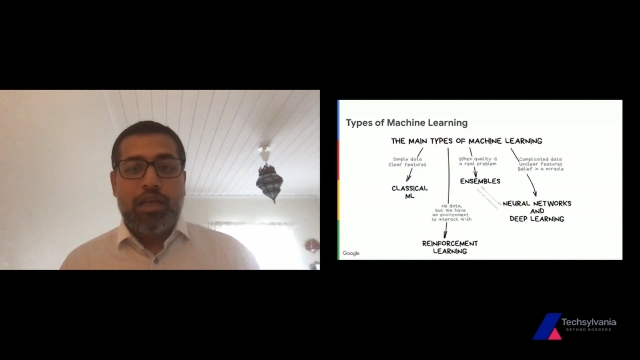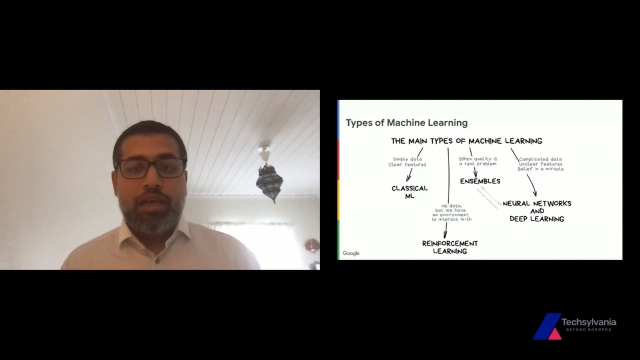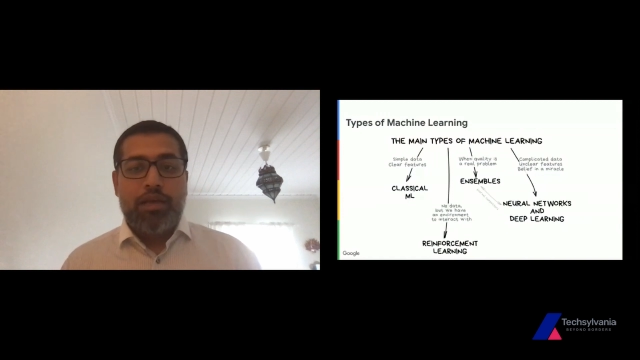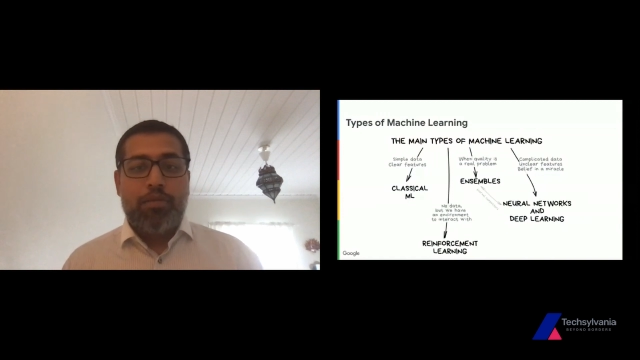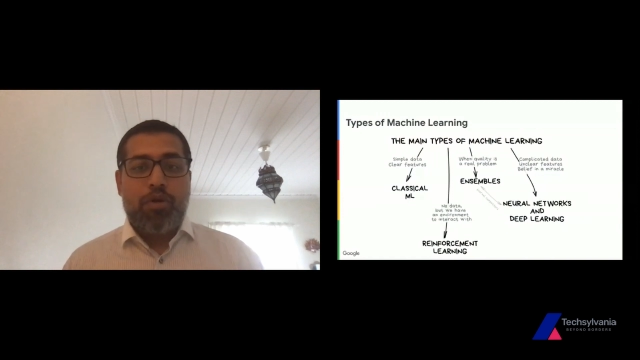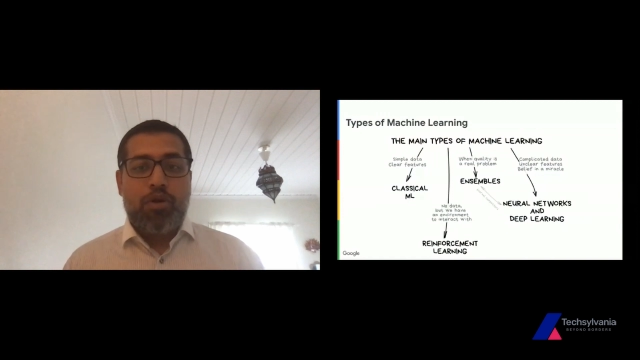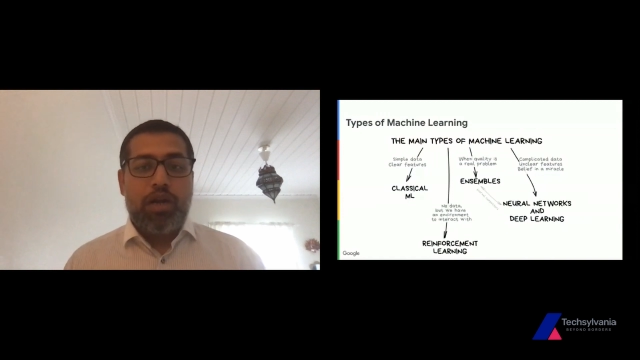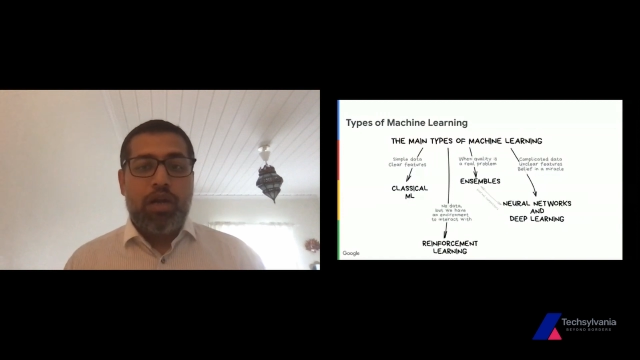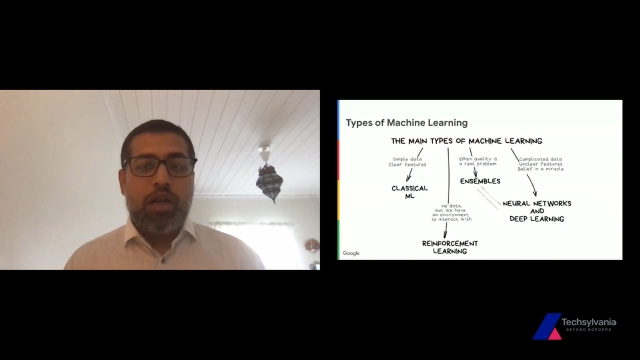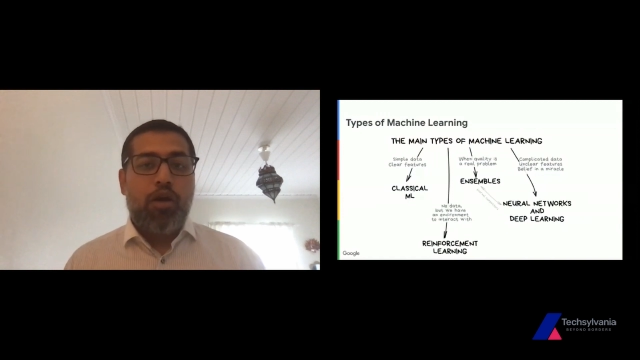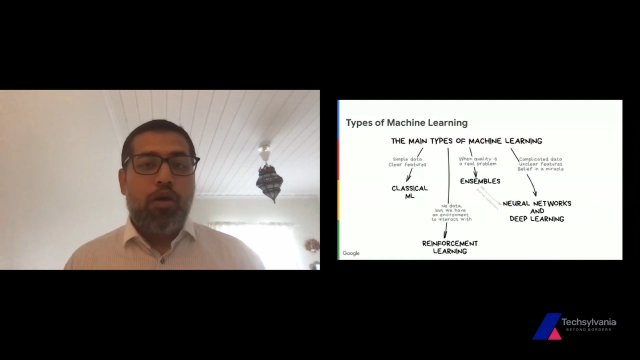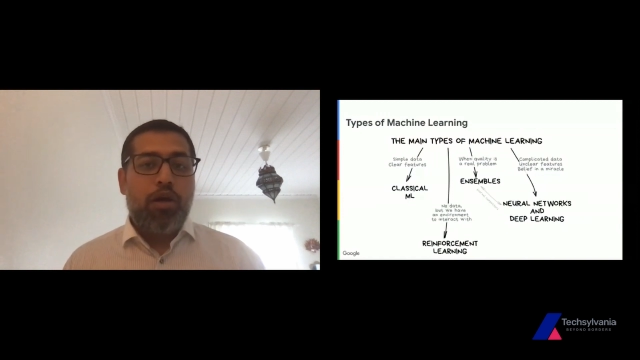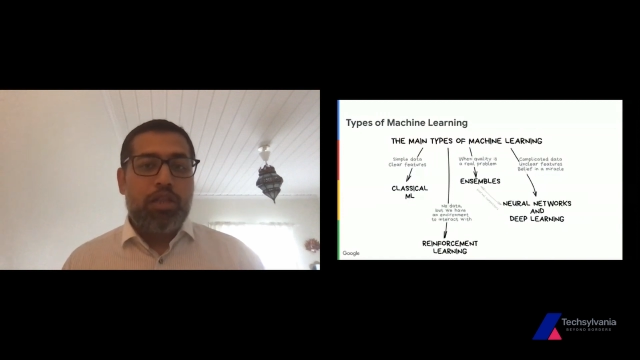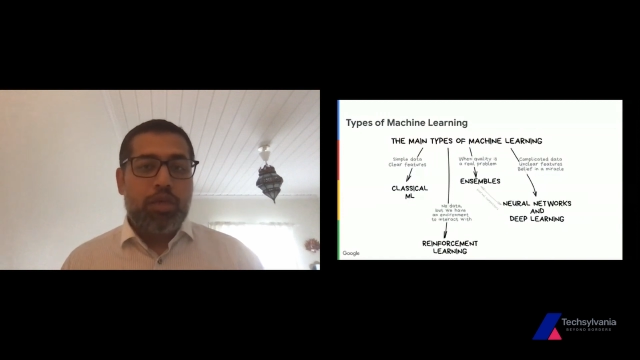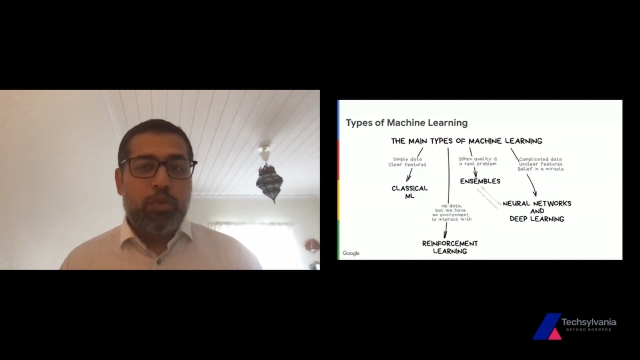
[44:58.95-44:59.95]
model
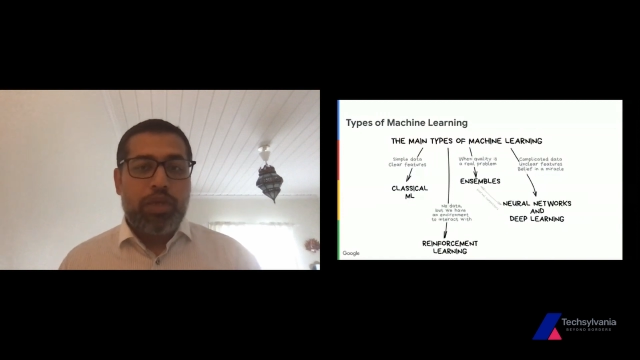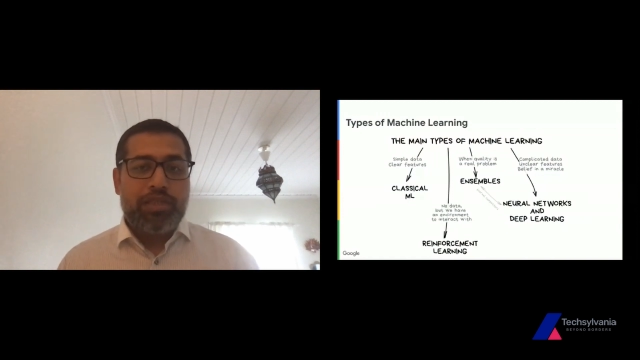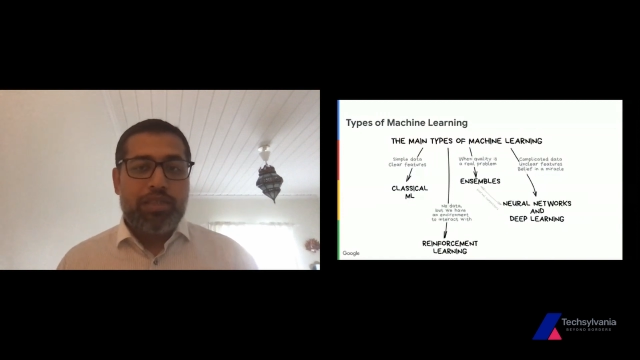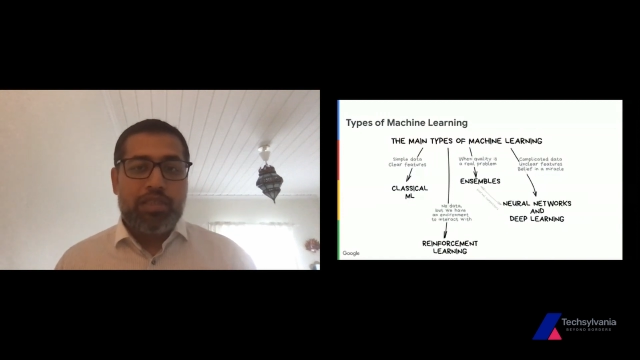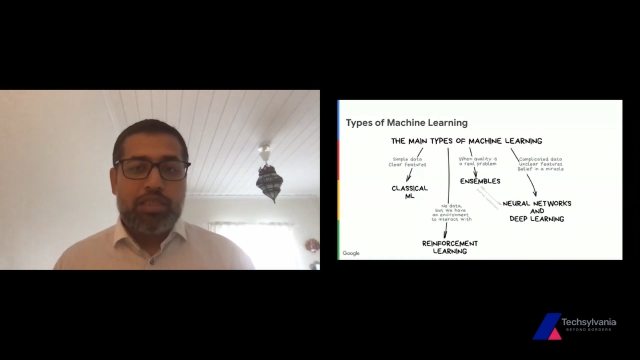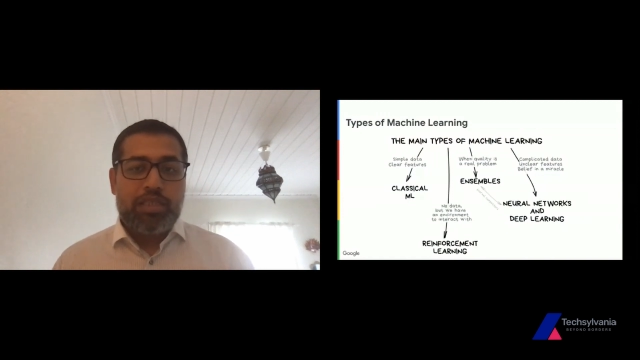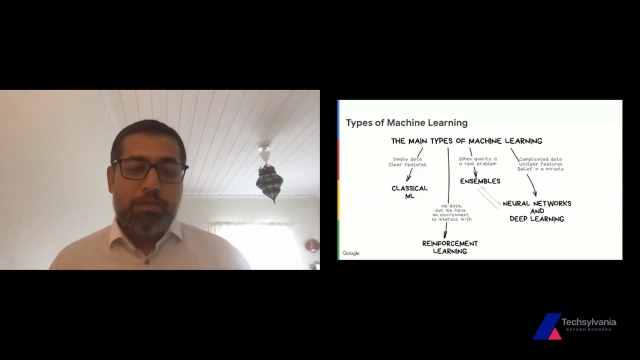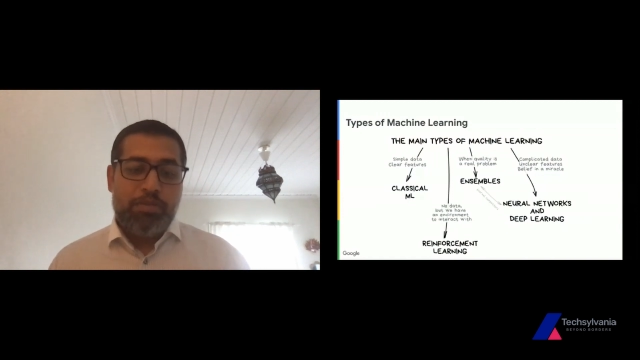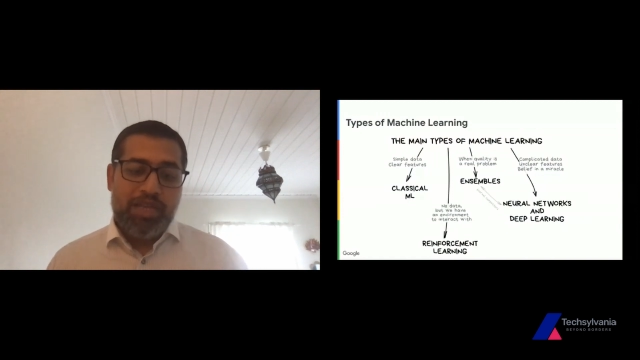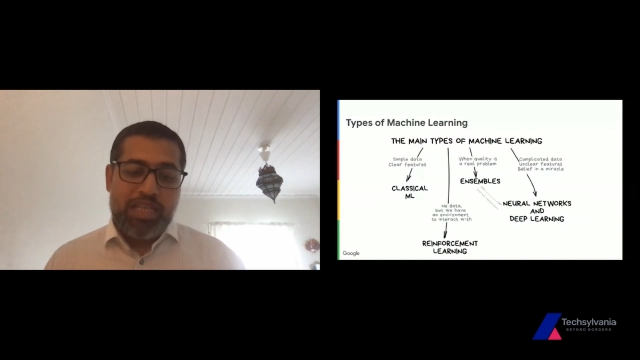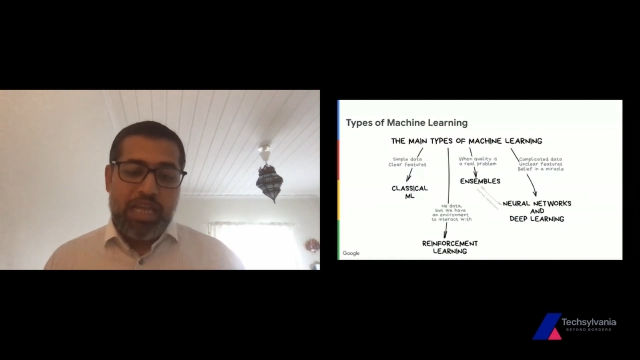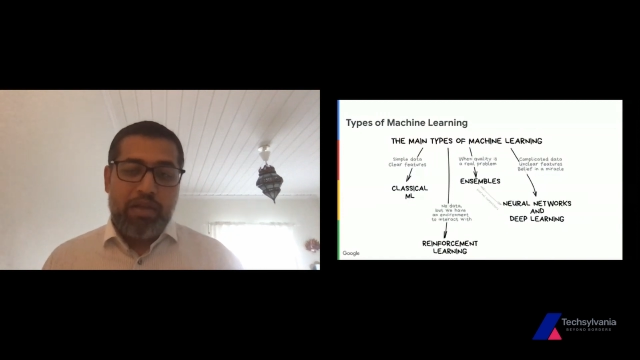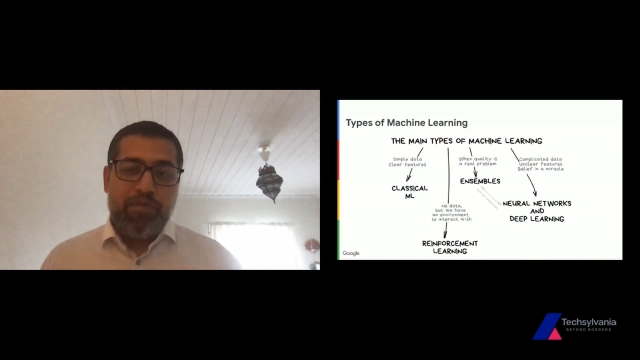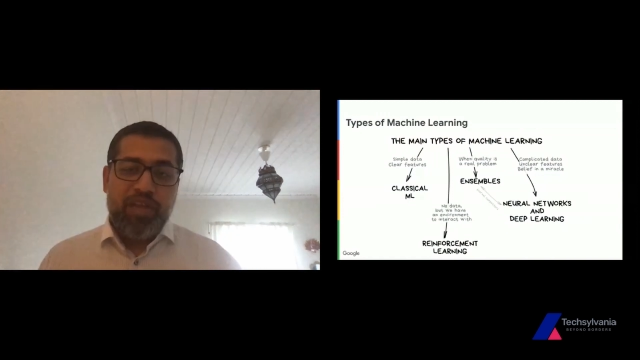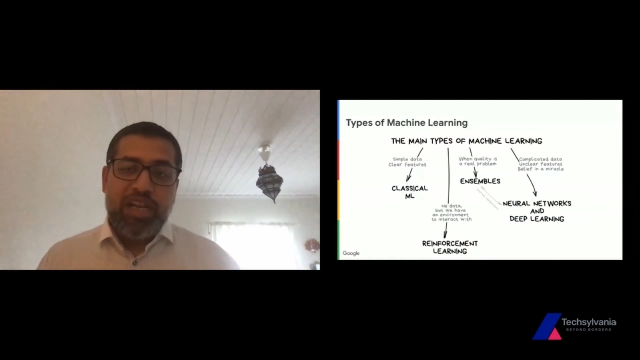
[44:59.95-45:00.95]
all the questions, meaning
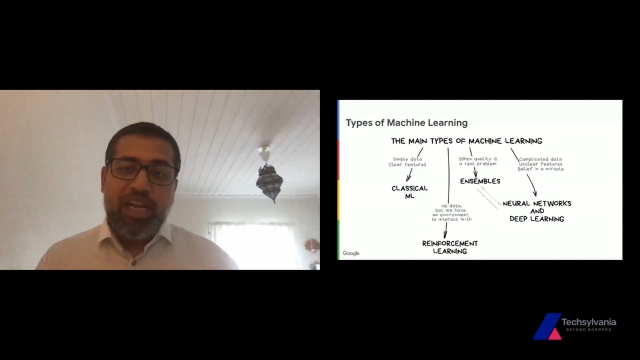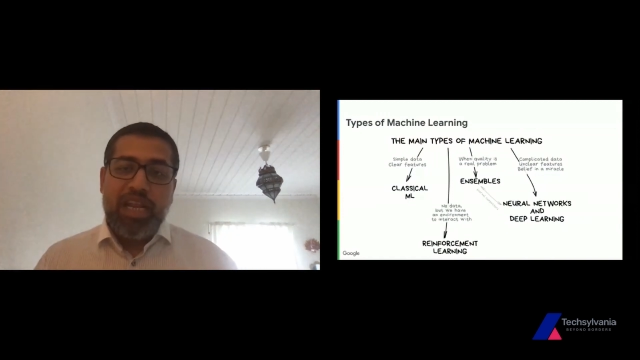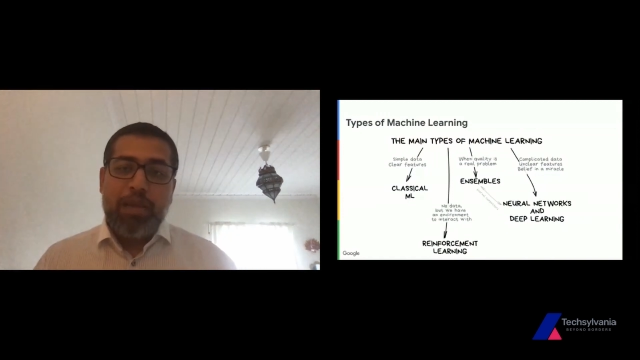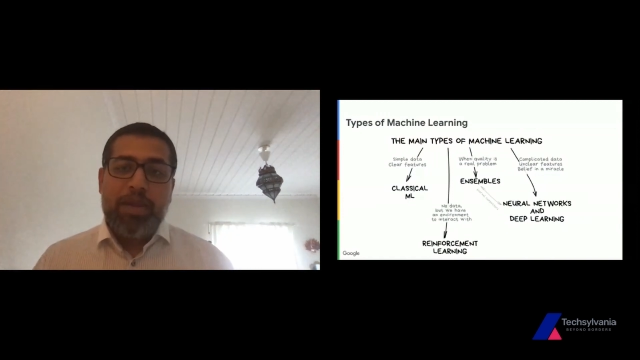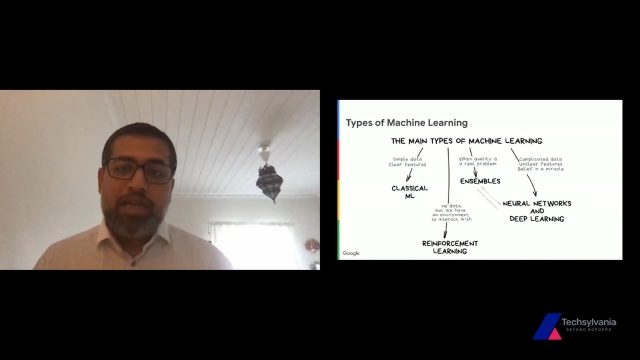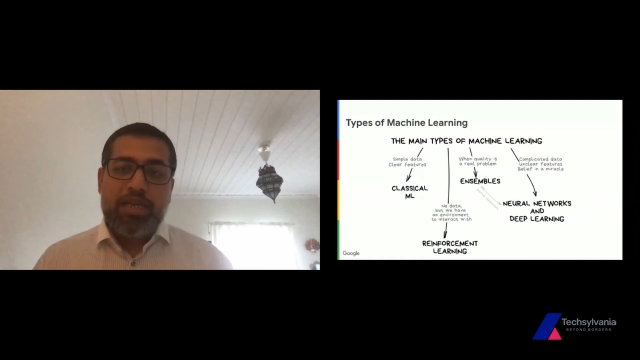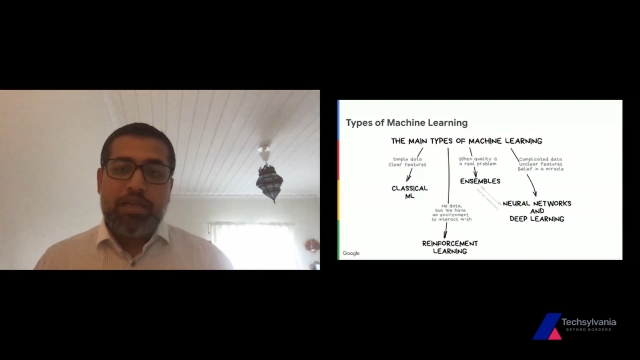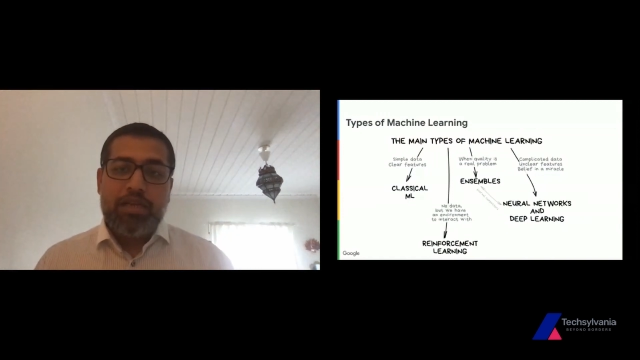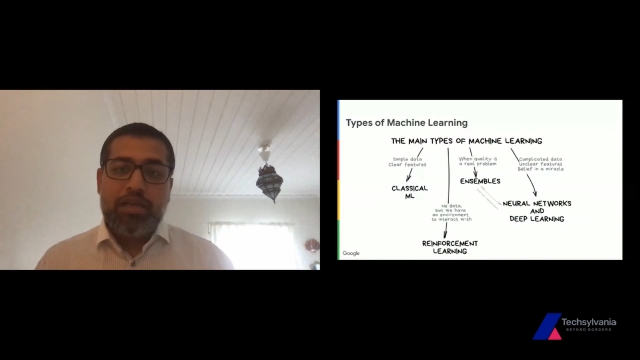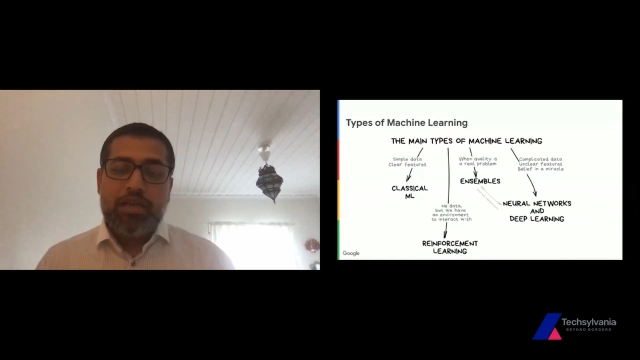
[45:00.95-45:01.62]
that we limit